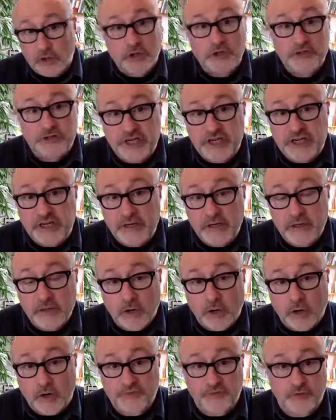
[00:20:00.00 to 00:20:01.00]
ecology
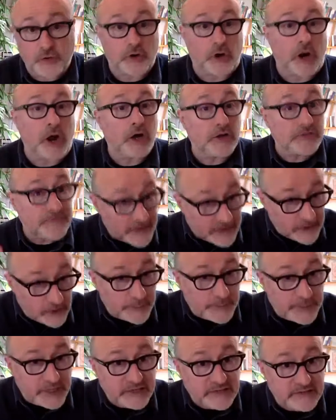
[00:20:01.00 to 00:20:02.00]
of our
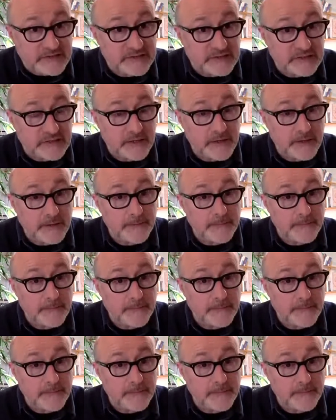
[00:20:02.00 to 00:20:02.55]
environment?